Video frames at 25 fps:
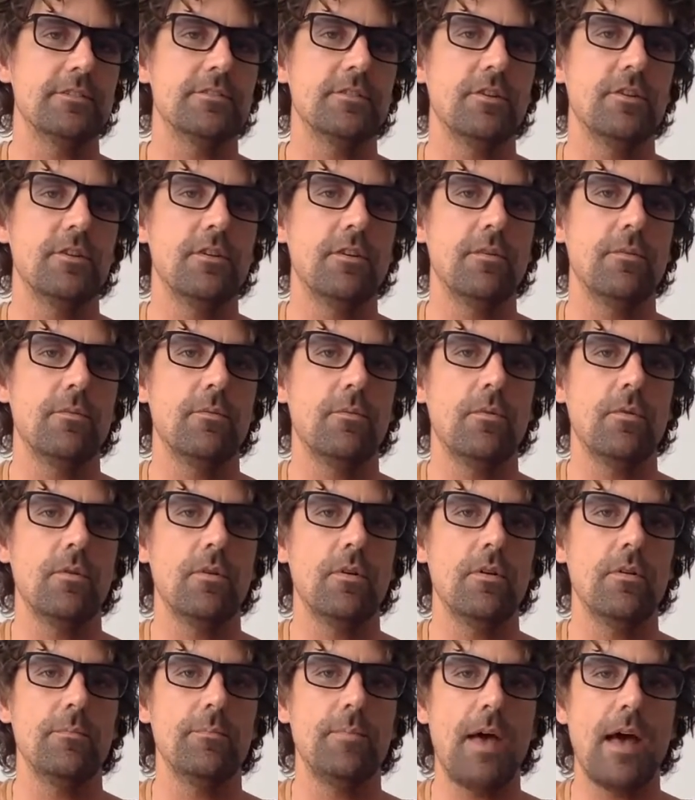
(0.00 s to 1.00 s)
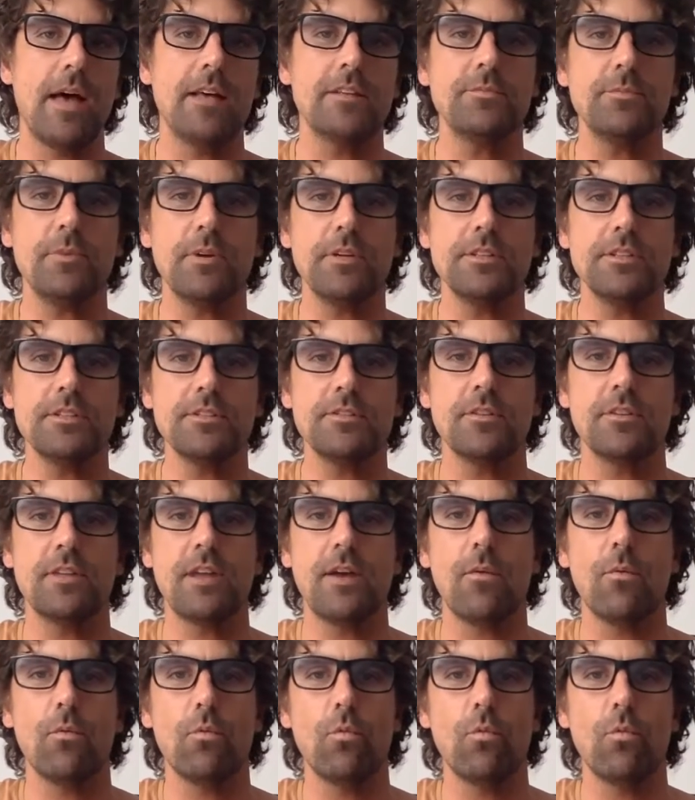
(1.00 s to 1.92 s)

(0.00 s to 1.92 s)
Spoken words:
So as we're just on that